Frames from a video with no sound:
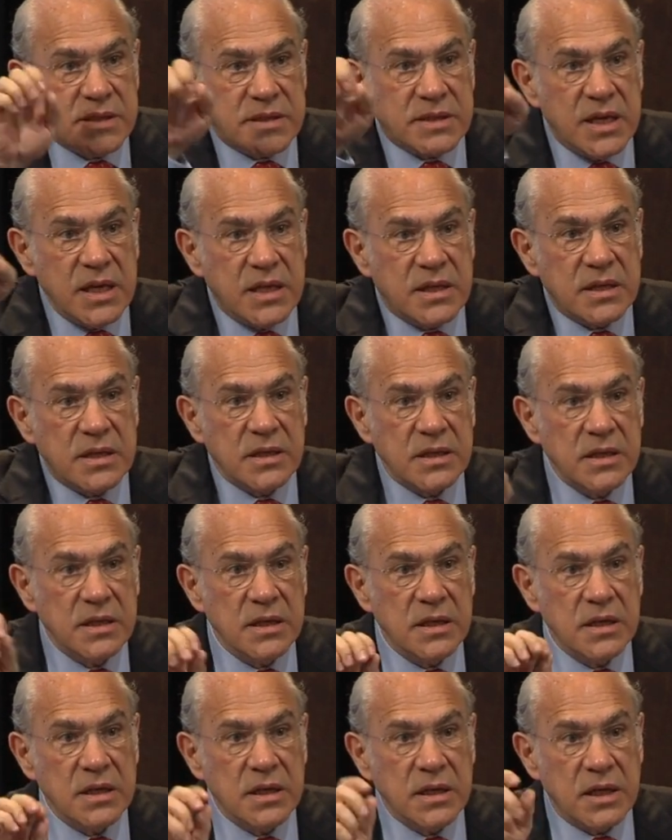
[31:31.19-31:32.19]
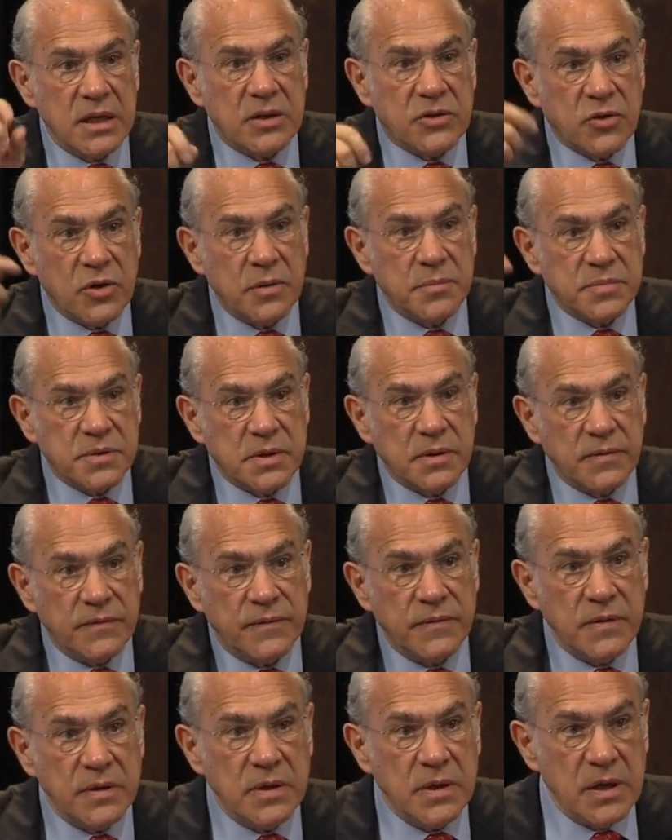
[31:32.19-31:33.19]
teeth in terms
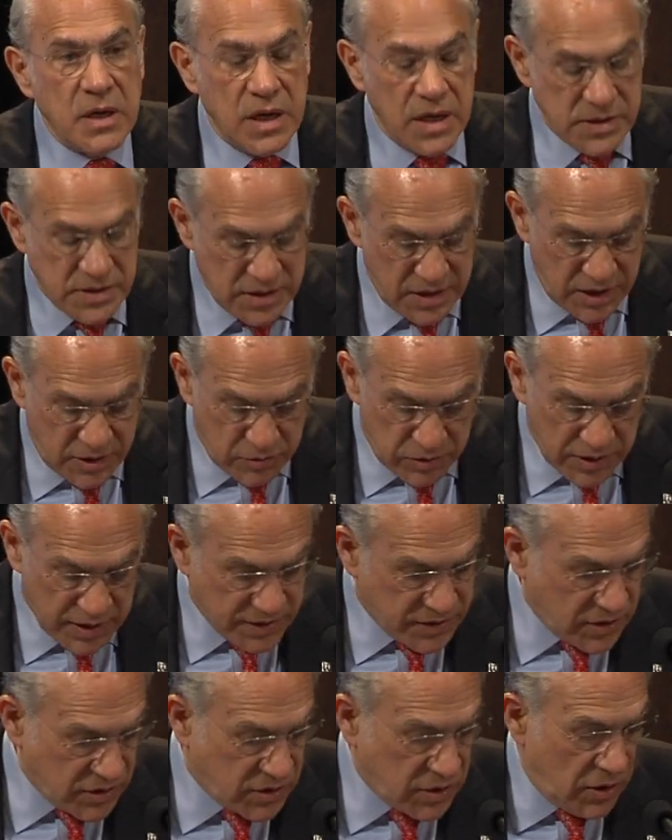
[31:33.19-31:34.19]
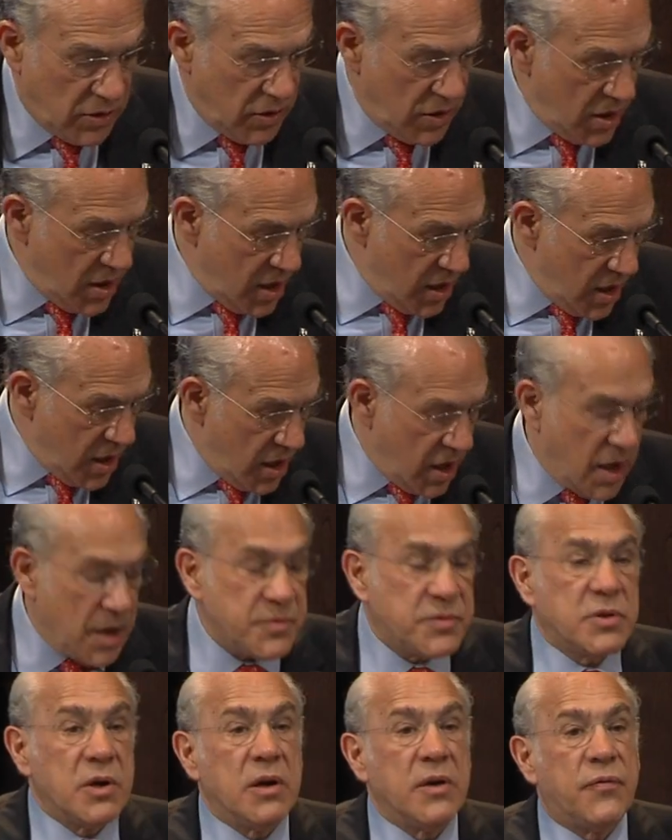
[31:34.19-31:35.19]
of as an equalizer. So
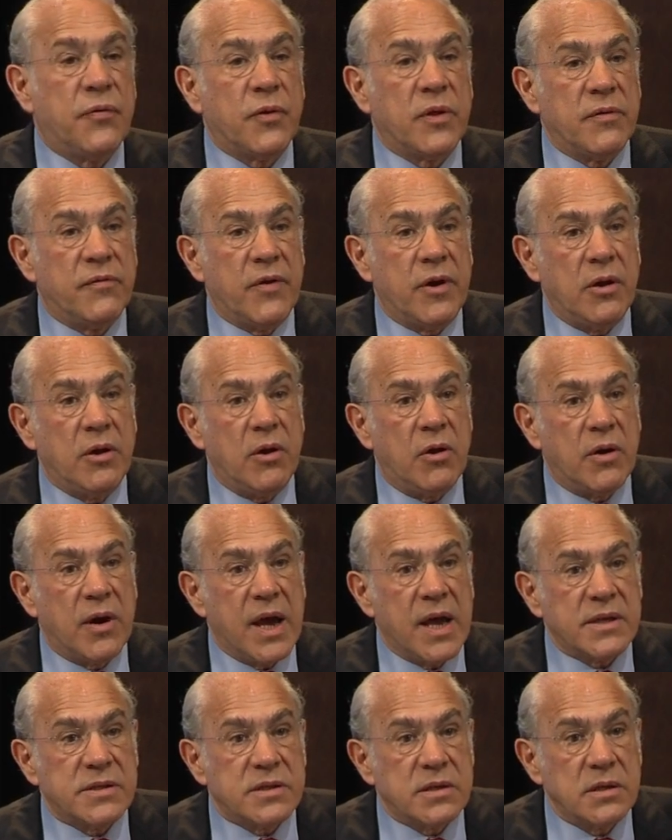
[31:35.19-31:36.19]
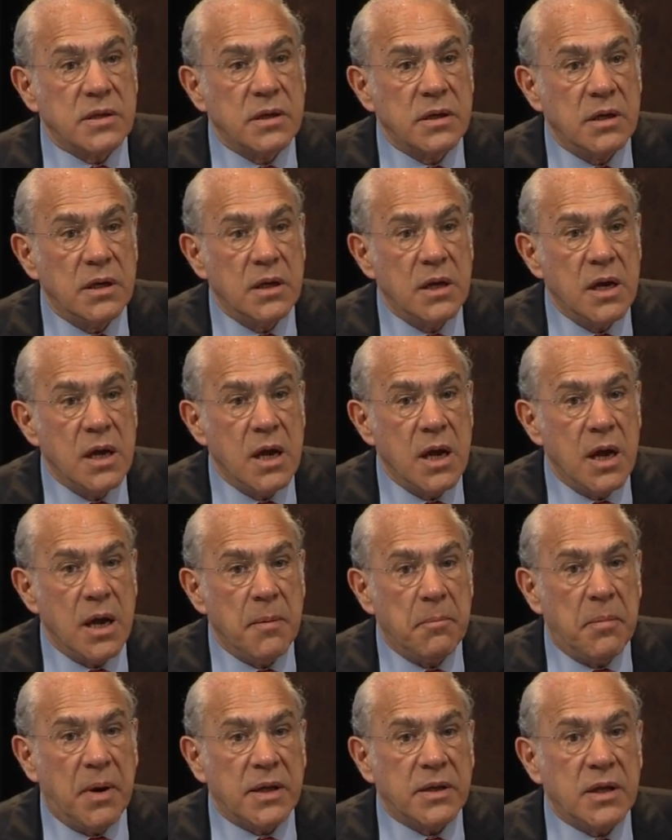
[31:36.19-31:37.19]
sorry for the very long answer.
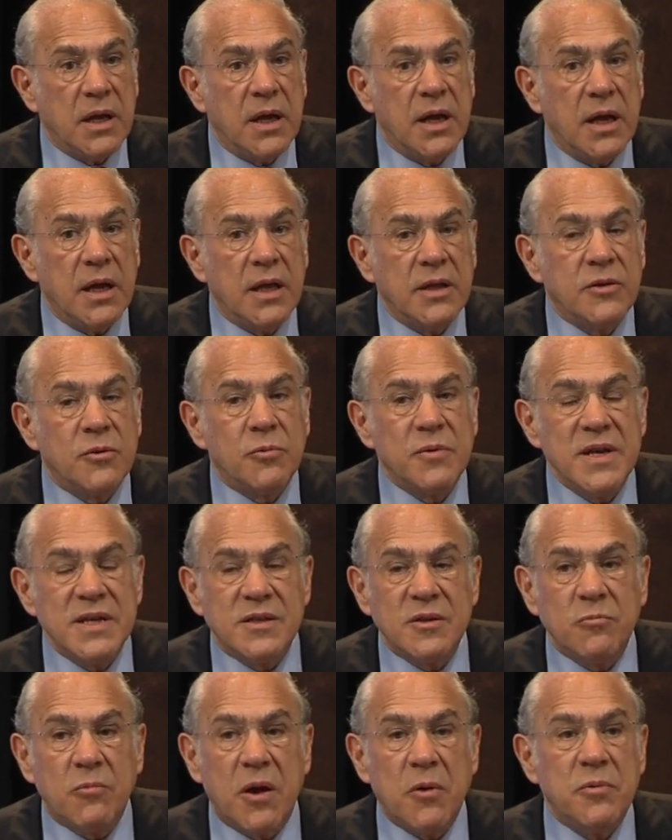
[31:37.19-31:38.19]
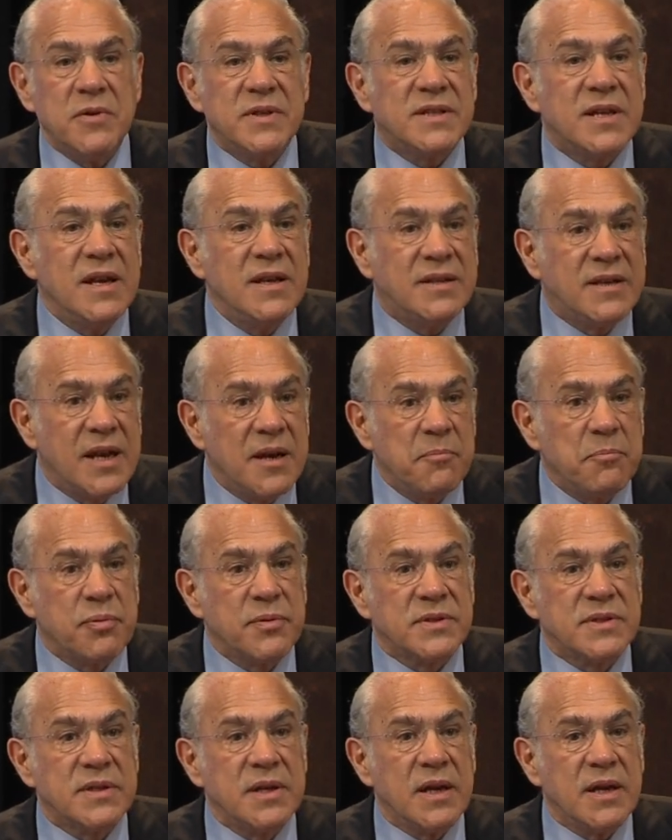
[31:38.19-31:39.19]
But and the reason why we say
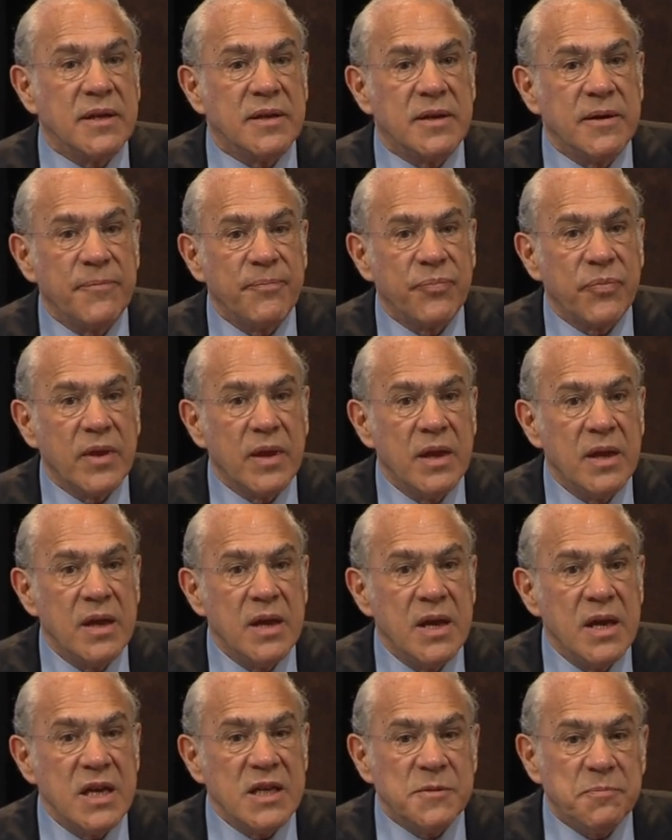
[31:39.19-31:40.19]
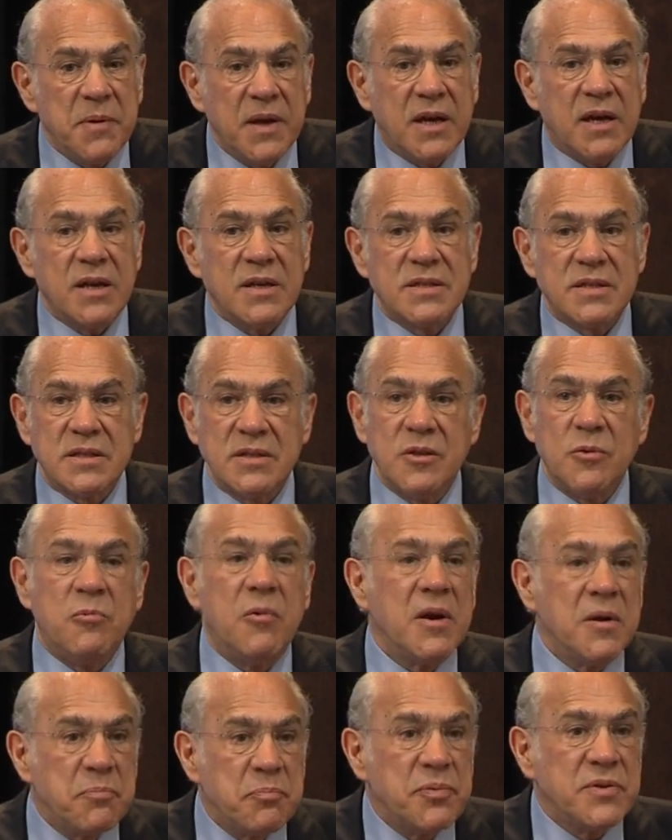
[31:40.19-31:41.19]
10% is because the
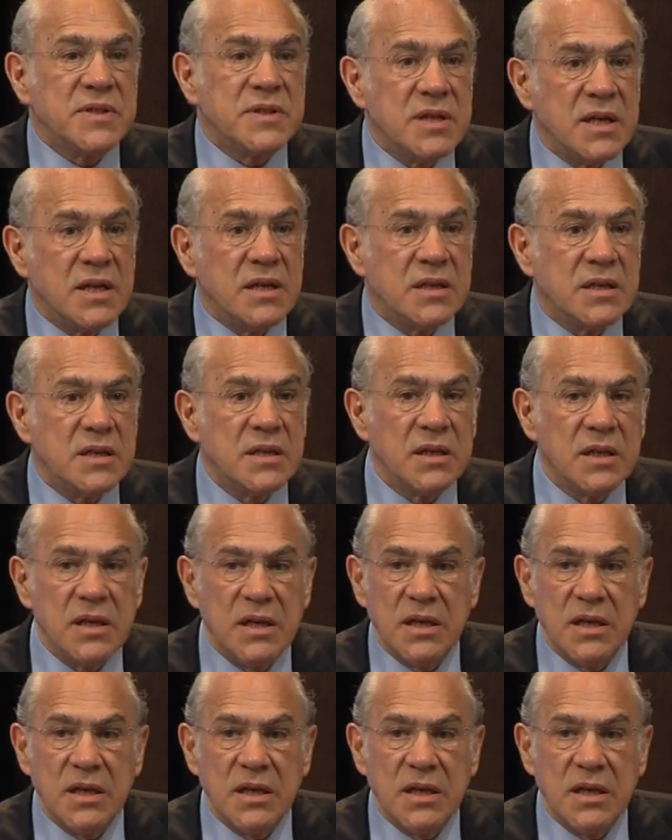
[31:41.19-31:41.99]
1%